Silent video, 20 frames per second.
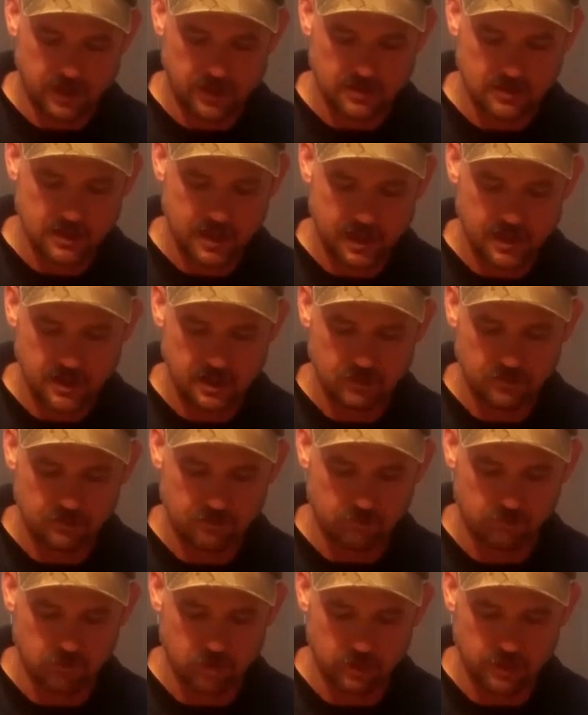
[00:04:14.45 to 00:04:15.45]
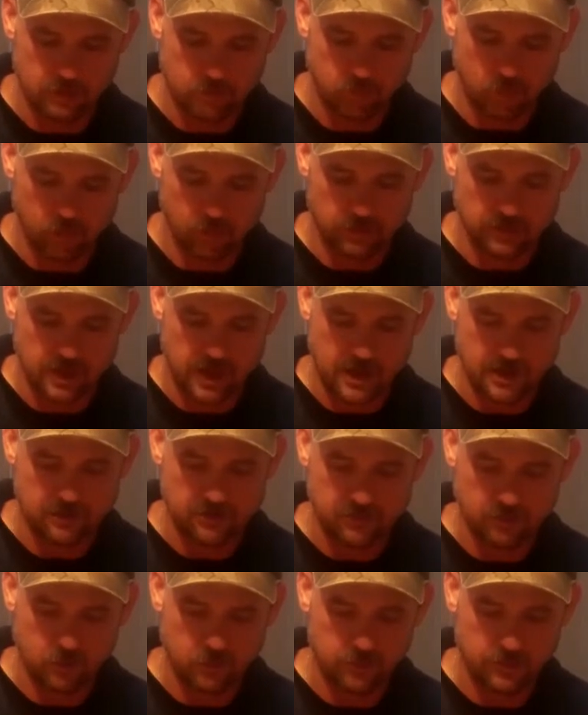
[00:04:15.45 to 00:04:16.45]
and cans really work
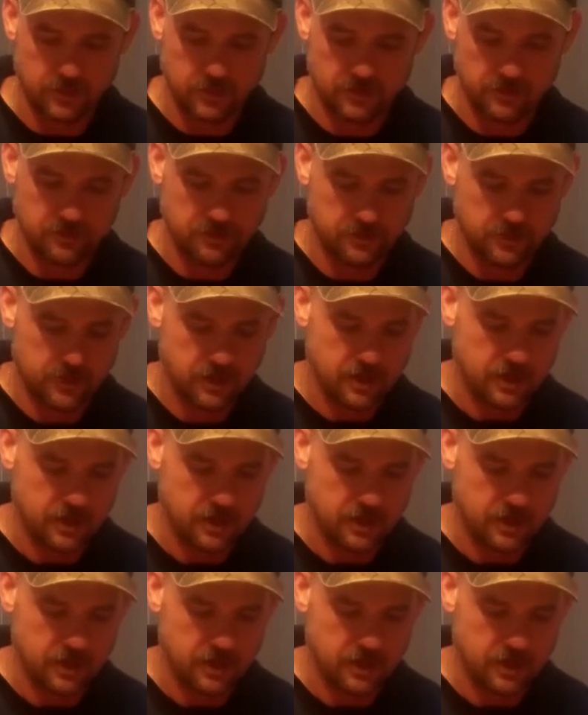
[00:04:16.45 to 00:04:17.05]
nice on this.